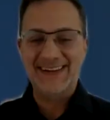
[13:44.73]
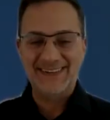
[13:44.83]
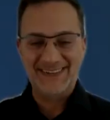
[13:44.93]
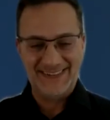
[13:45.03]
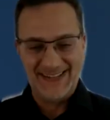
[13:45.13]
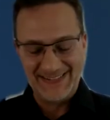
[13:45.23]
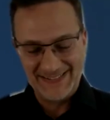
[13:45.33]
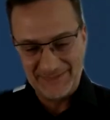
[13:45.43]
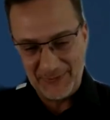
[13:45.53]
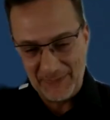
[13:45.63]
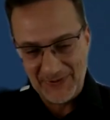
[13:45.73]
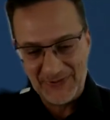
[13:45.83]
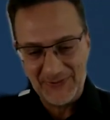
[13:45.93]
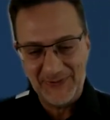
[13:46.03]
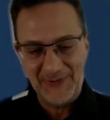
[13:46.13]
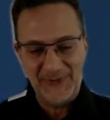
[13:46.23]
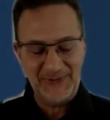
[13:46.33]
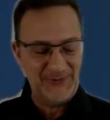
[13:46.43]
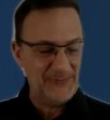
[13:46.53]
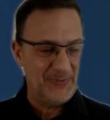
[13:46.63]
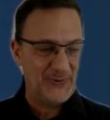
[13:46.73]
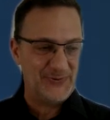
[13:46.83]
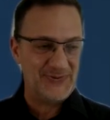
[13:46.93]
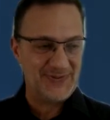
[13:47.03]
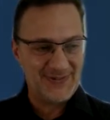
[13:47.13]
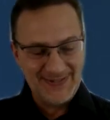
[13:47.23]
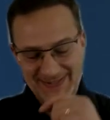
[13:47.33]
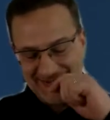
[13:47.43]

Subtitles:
there that's proper to Bose.